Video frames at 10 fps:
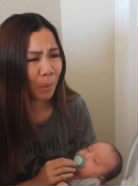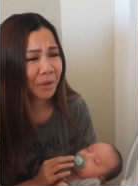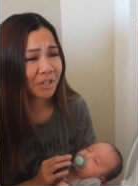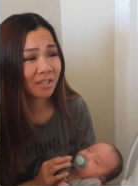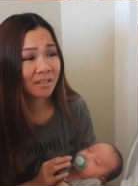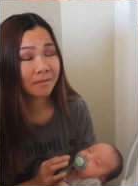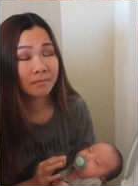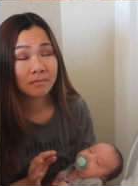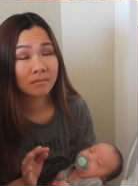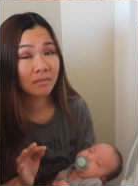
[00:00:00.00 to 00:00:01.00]
which is
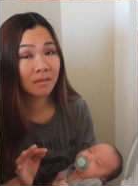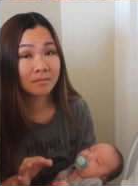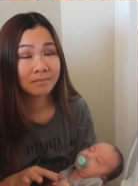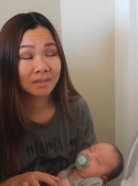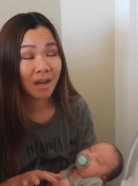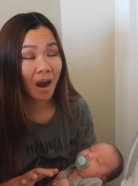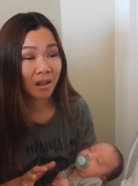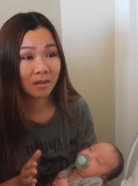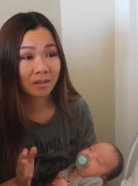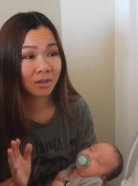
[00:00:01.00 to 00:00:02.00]
not
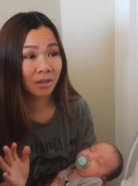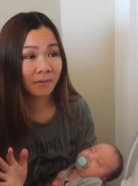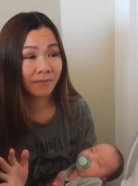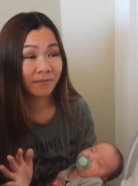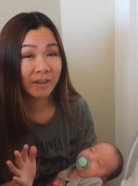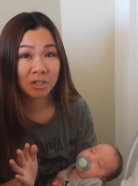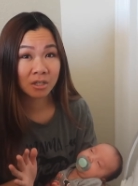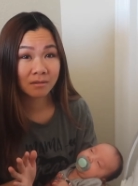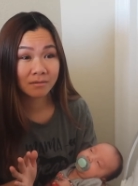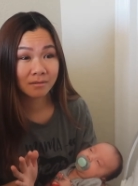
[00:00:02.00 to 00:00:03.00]
a good
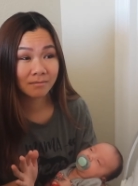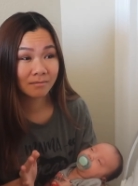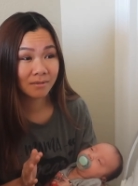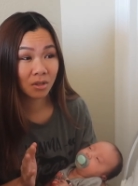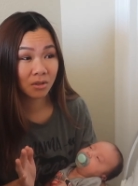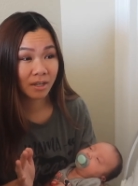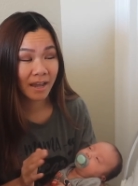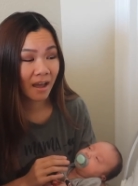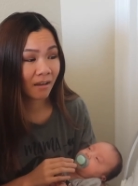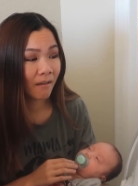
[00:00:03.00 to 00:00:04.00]
vision to look
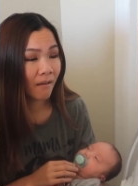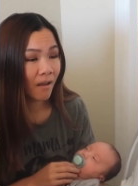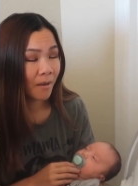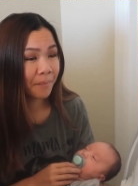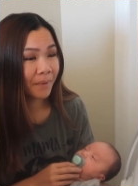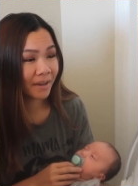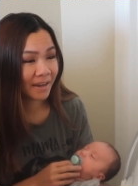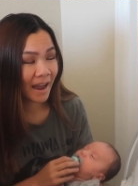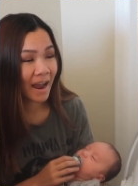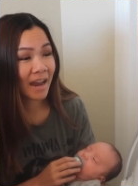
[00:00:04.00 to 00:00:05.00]
at, but
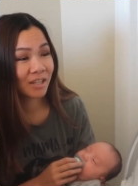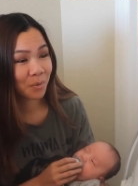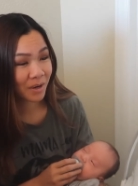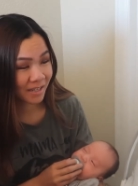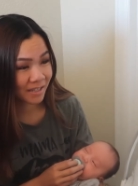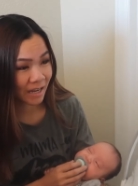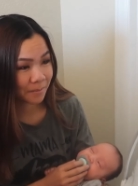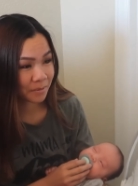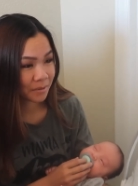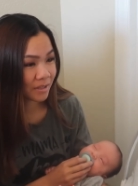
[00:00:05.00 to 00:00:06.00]
yeah, I had 20
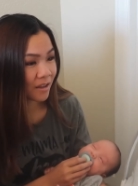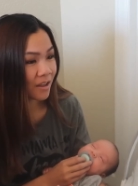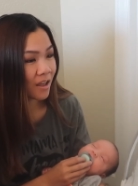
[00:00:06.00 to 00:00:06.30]
staples.